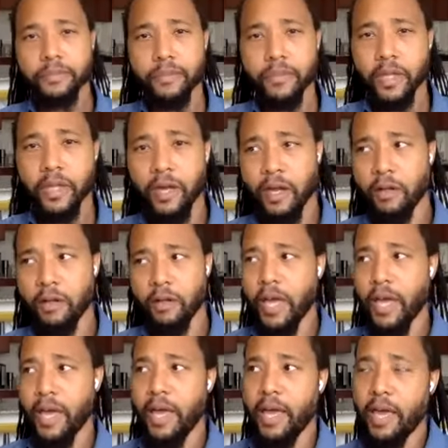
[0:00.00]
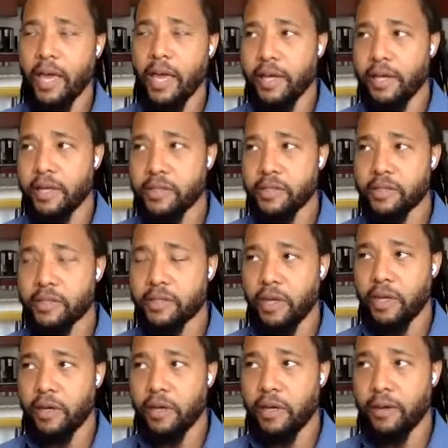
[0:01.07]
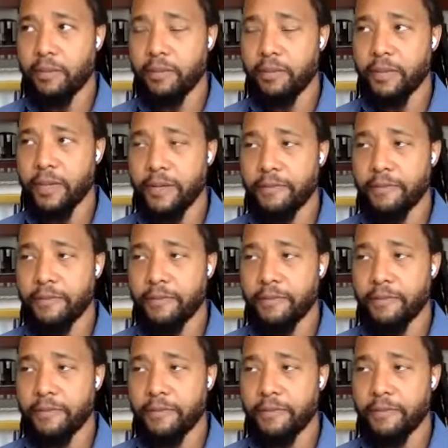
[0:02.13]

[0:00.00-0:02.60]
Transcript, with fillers: um, that has, um,